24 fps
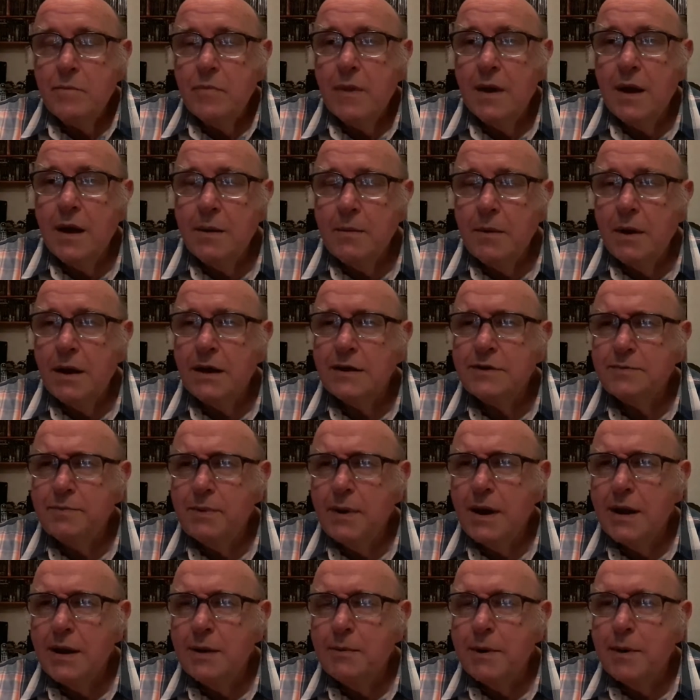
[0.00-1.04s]
I'll
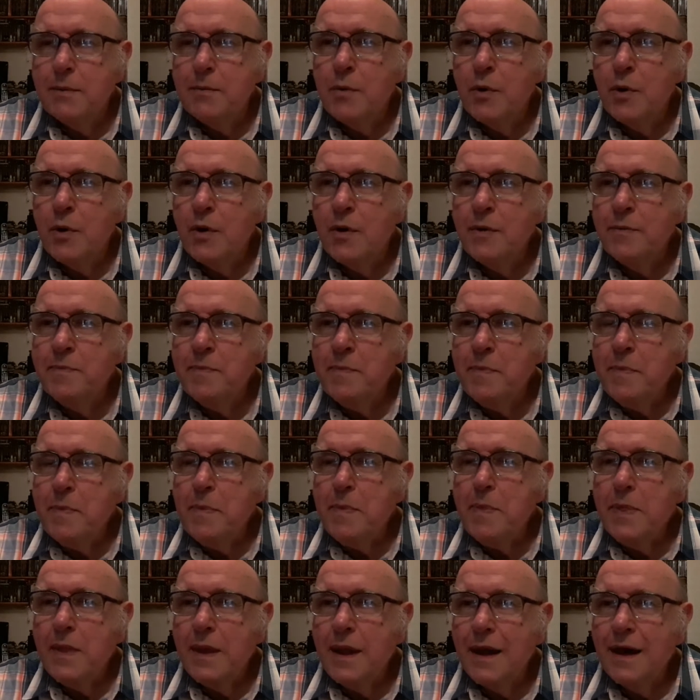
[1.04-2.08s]
explain a bit more
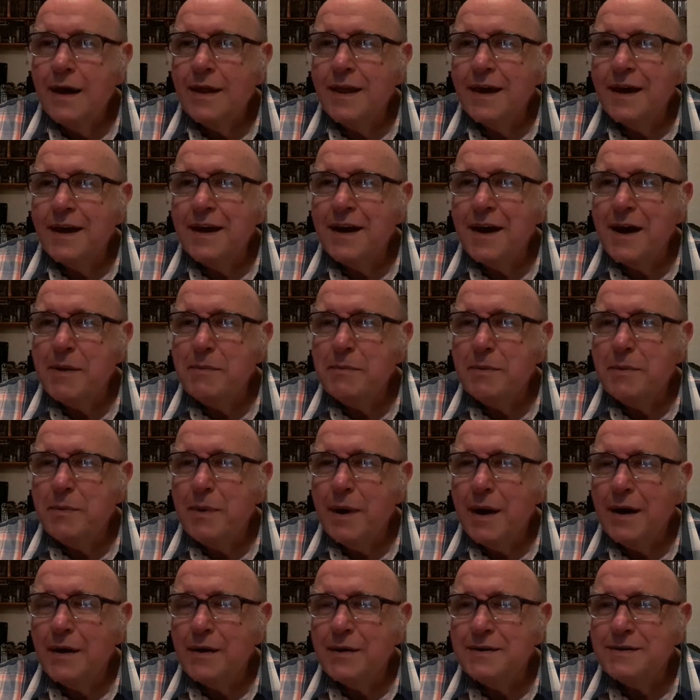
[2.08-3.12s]
how that came
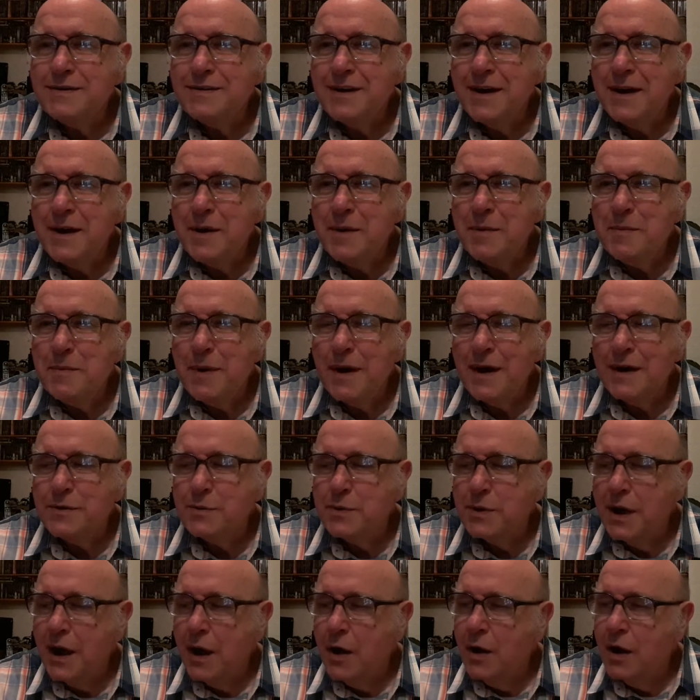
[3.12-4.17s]
about as
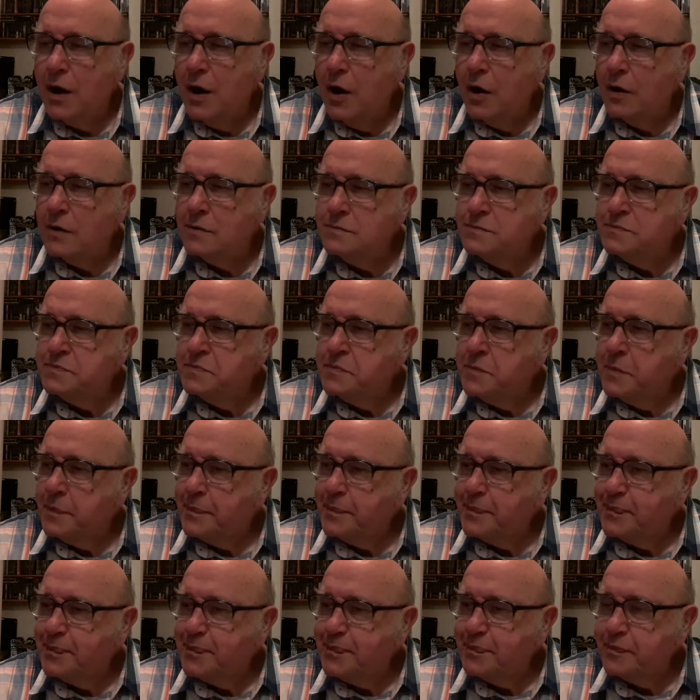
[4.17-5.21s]
we go along.
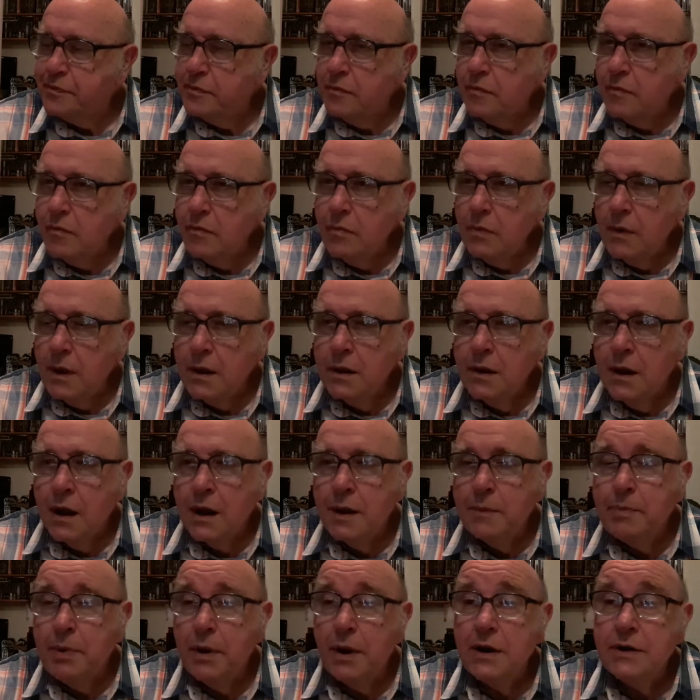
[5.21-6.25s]
And I'll
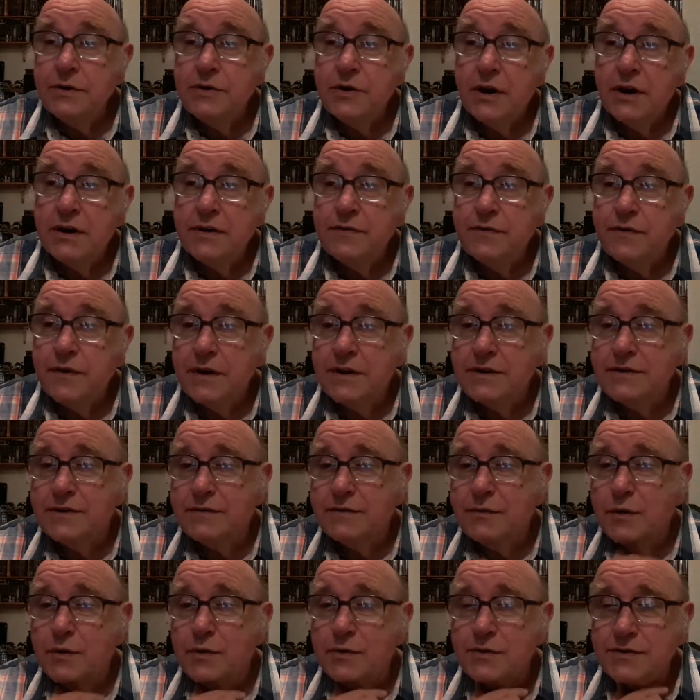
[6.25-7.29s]
apologise first
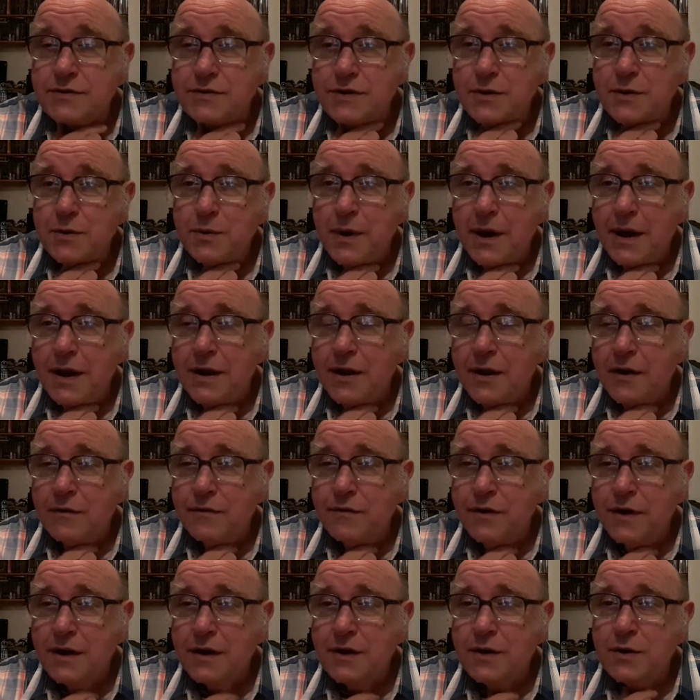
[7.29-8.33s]
of all to any of
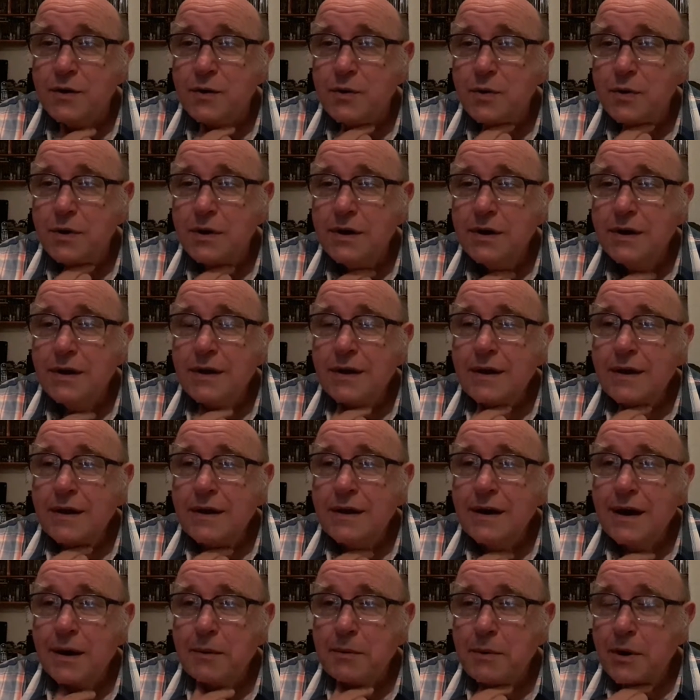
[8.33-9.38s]
you who
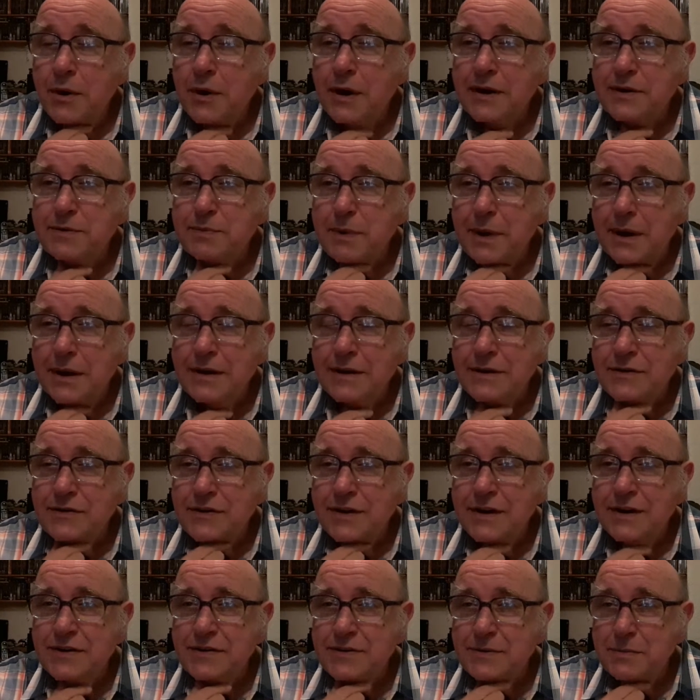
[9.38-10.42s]
come along expecting to
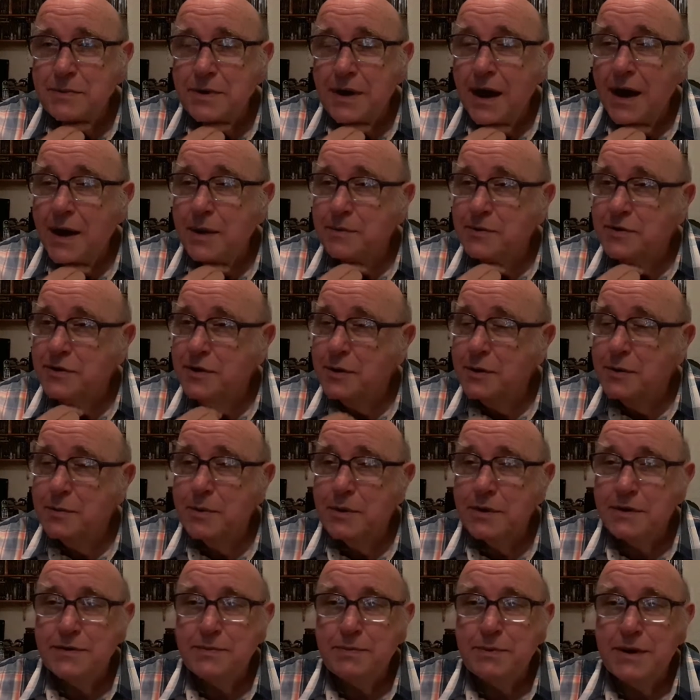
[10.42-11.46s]
see some game
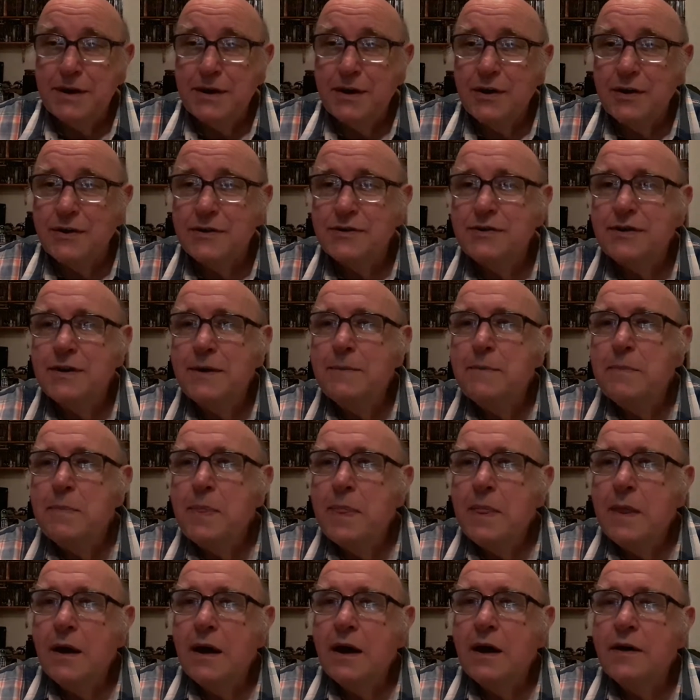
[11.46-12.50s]
steelbooks, because
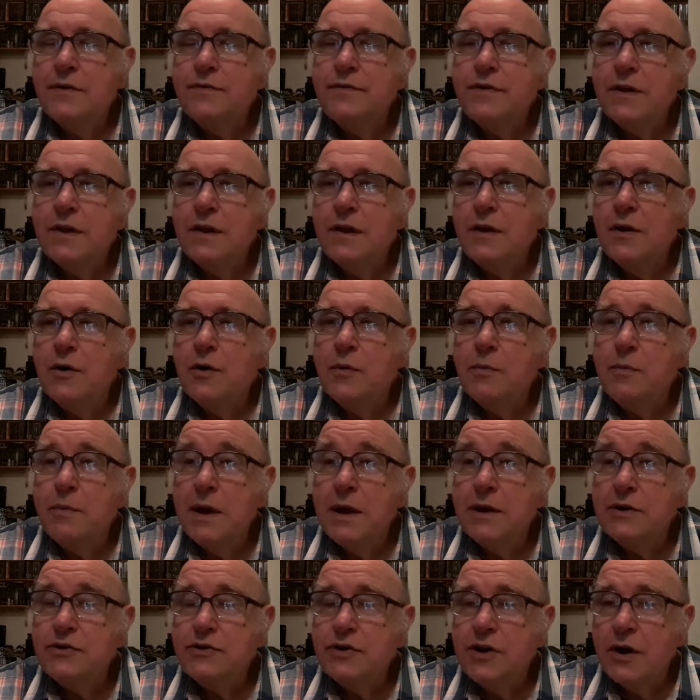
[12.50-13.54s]
after the Lord
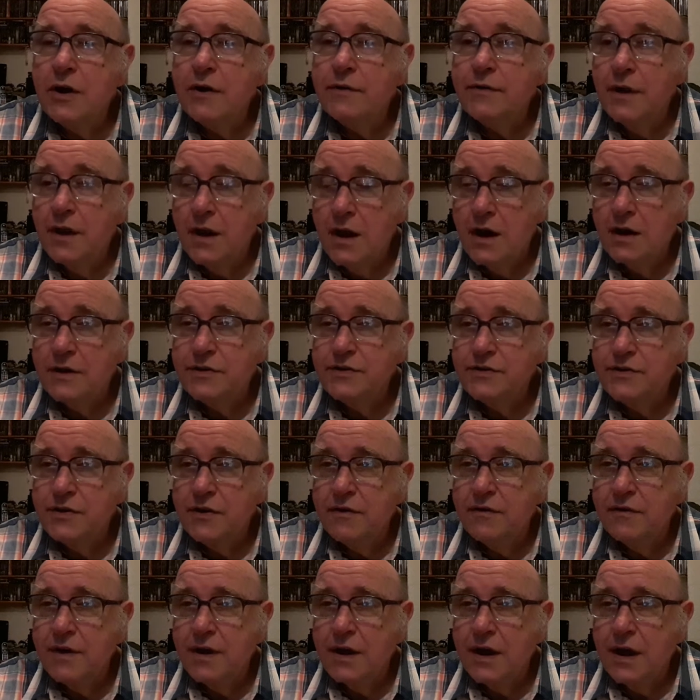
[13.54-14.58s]
Mayor showed the last two
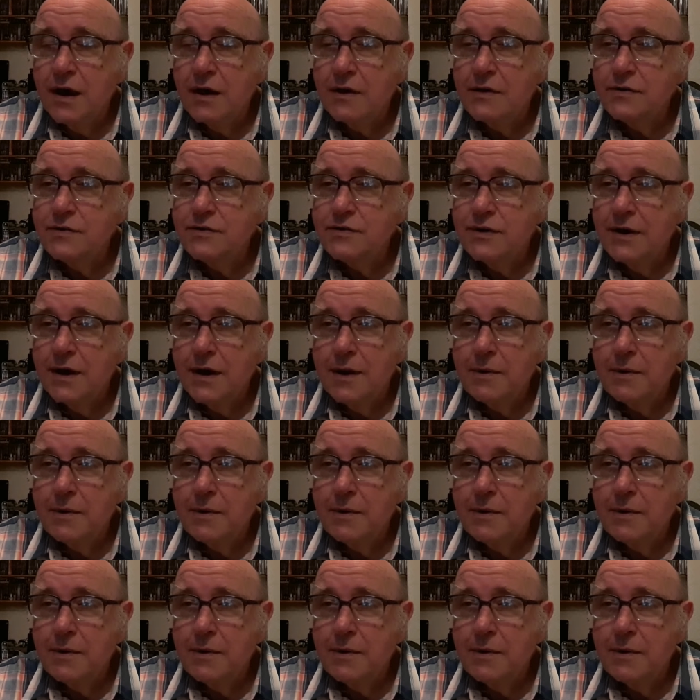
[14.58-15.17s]
videos,